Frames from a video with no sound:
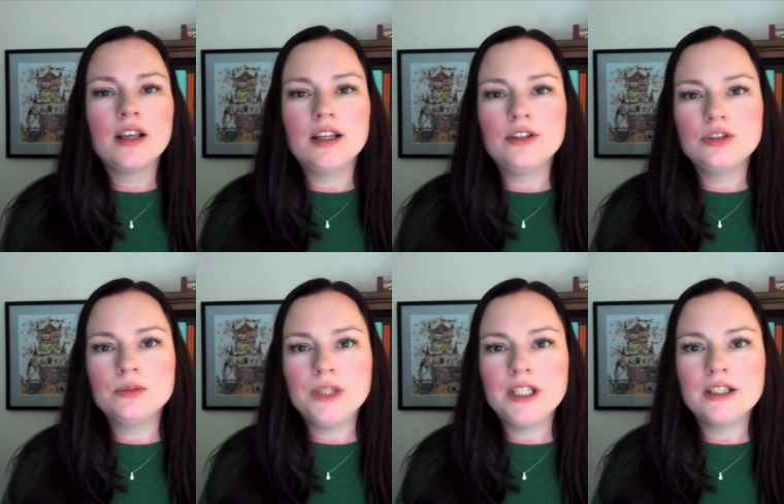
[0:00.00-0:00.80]

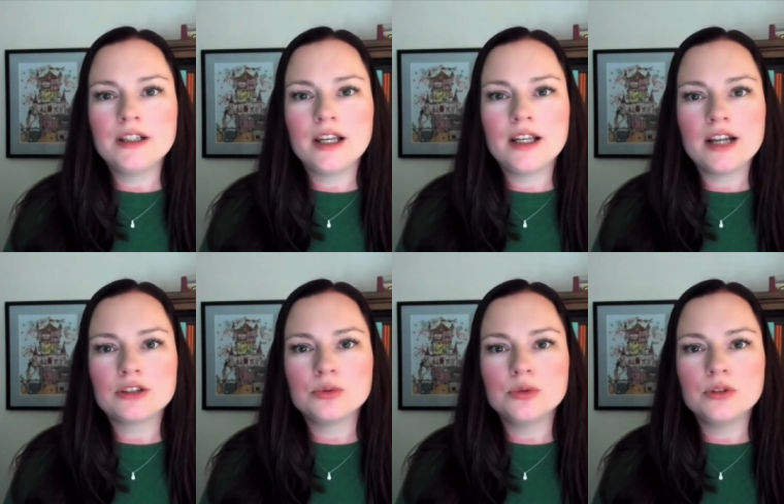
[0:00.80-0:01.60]
into being an
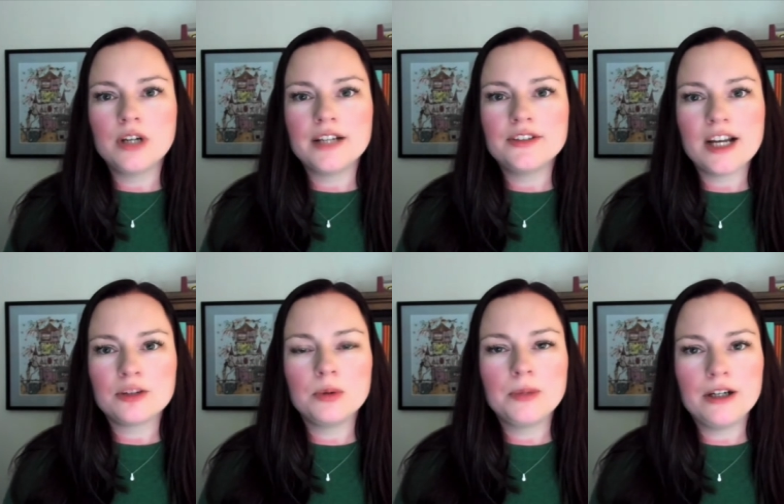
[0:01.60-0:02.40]
actual
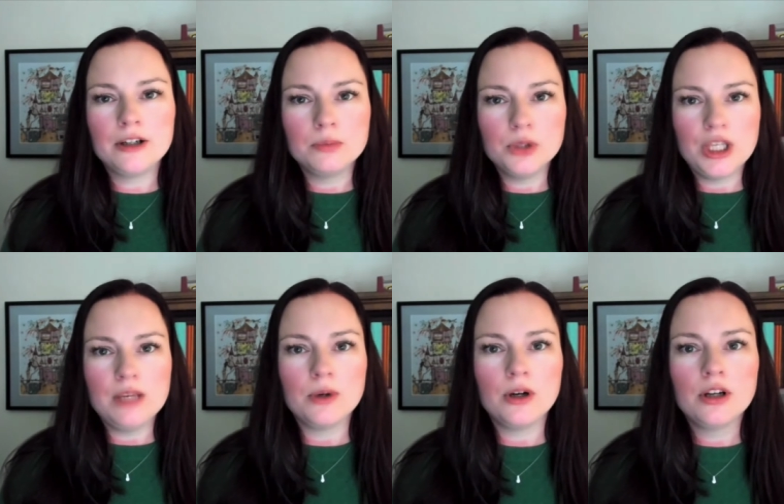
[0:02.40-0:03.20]
tax preparer and
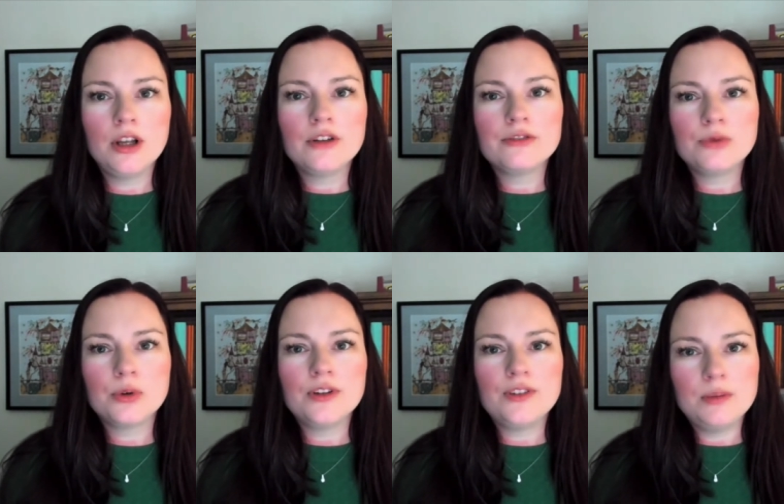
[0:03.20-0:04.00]
bookkeeper
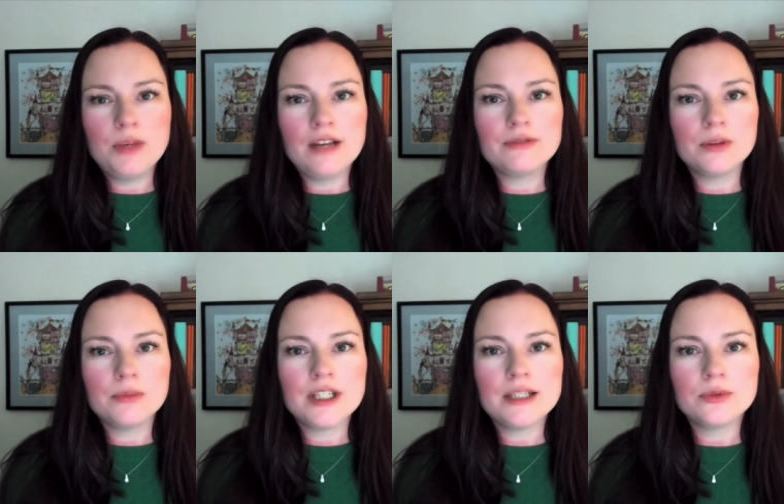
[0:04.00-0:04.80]
for the CPA
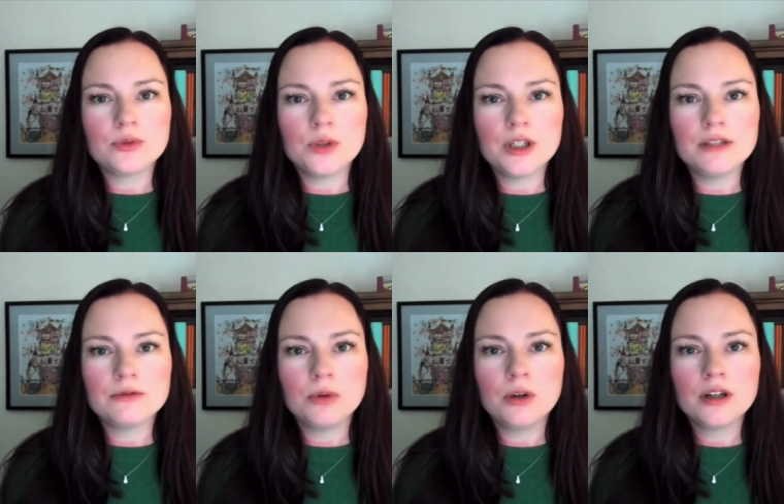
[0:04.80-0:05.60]
firm that I was
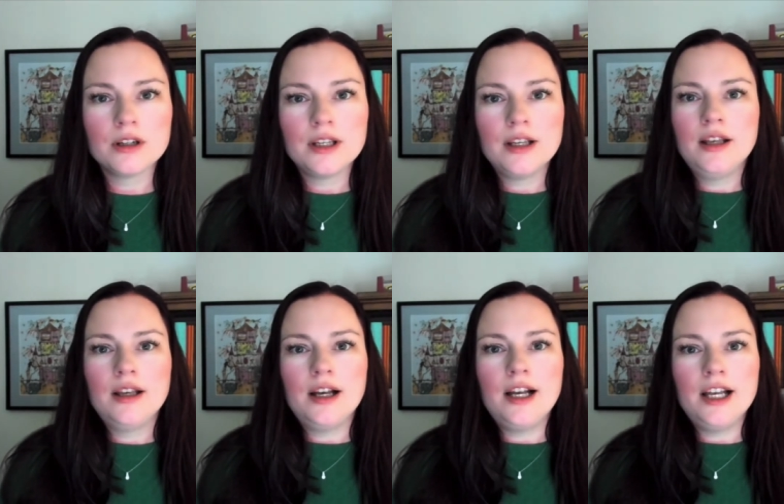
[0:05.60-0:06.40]
working for.
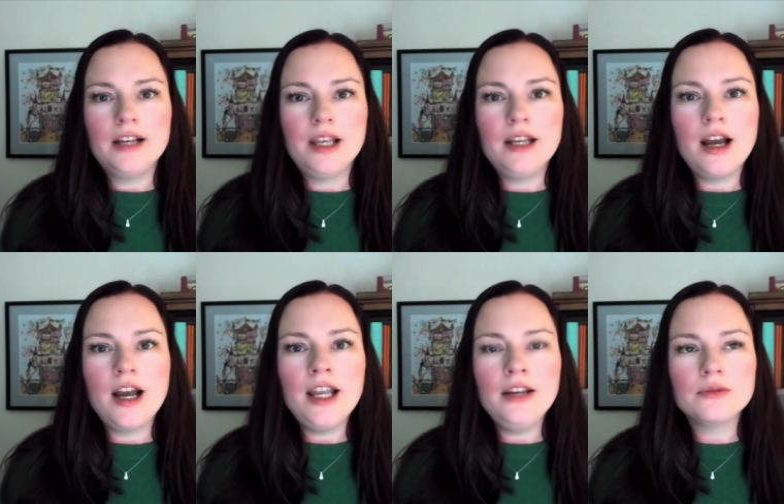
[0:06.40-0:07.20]
And
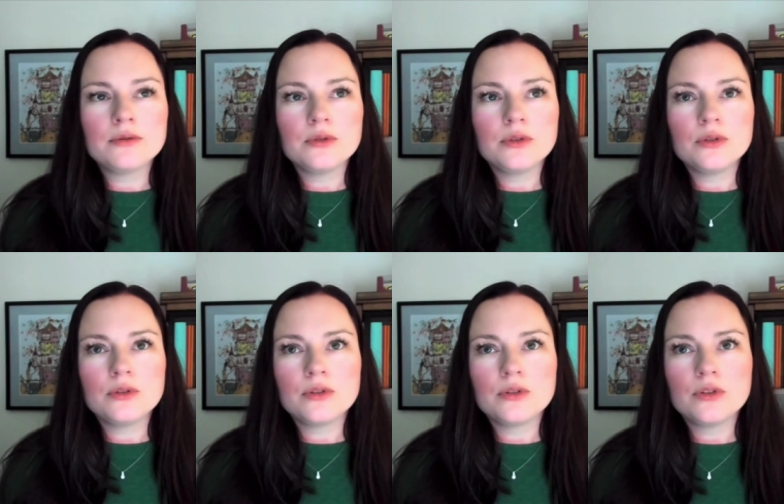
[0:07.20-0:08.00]
I
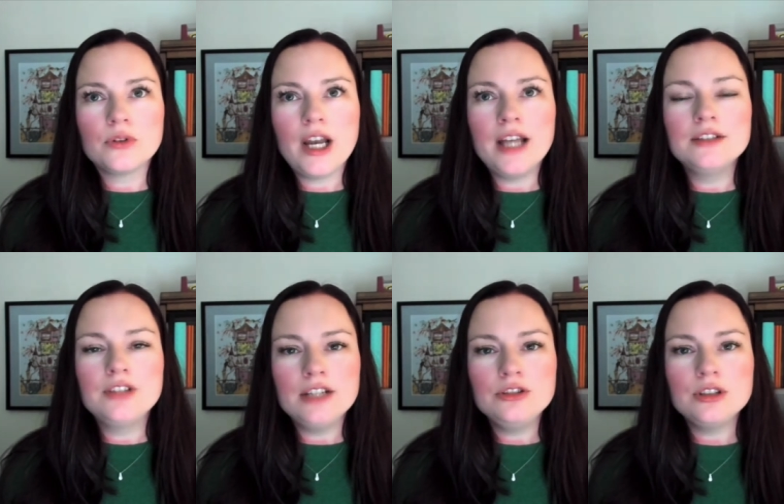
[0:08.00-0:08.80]
had
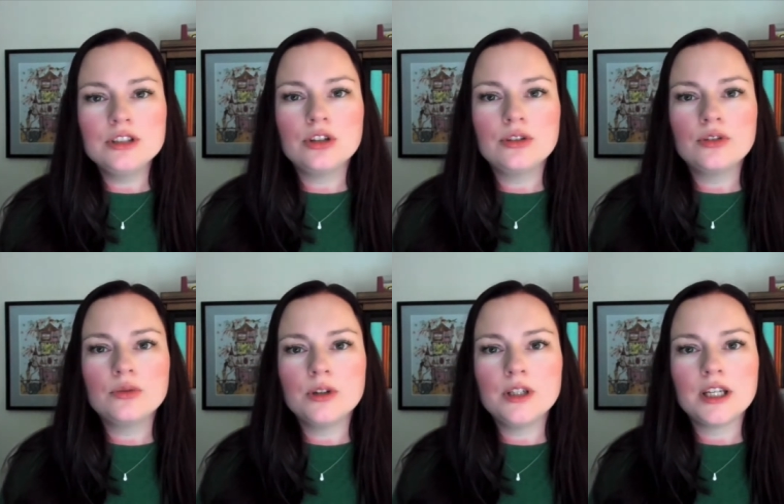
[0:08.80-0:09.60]
intentionally chosen
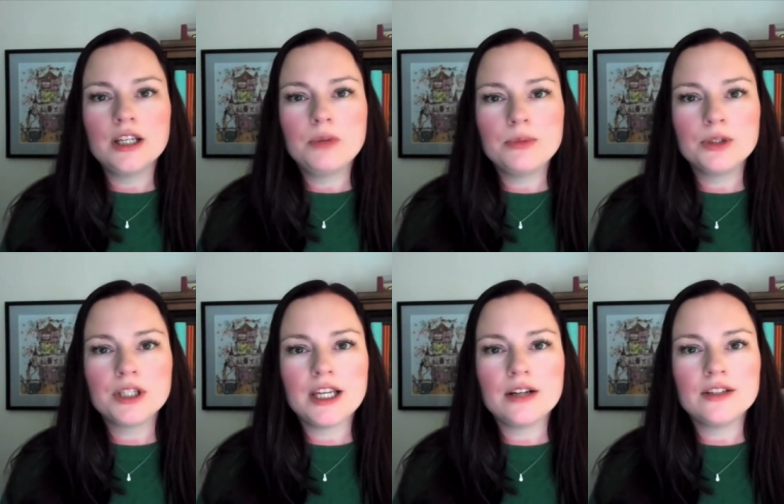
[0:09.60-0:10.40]
to work in
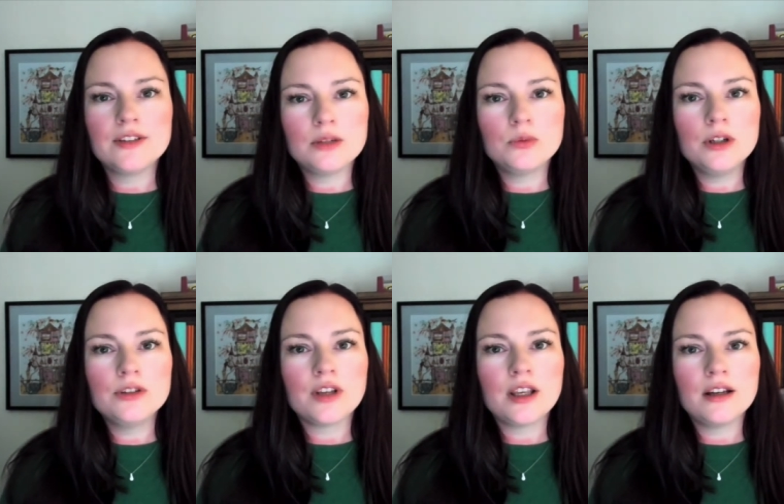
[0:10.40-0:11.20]
public accounting because I'd
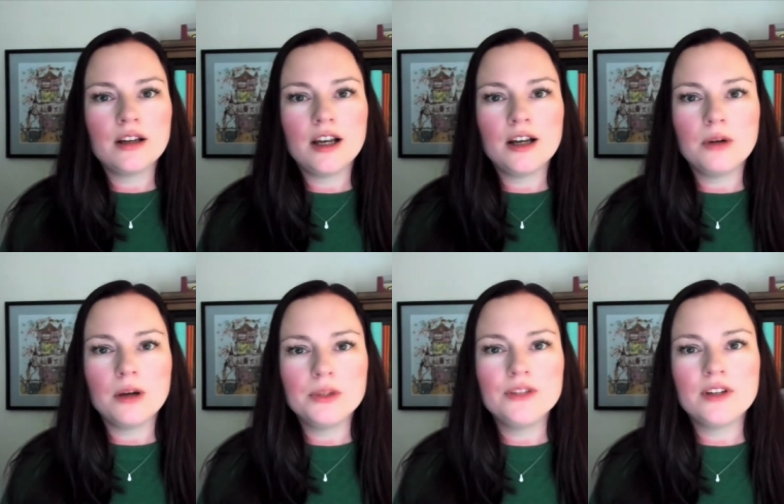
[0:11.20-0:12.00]
worked in
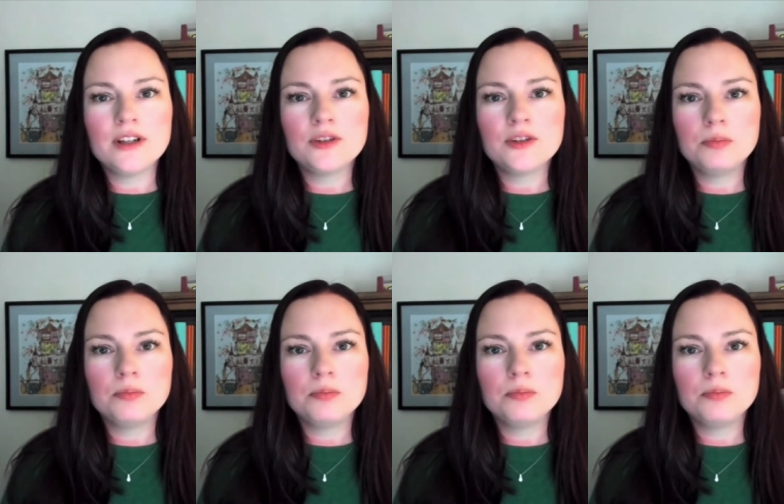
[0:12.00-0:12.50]
a business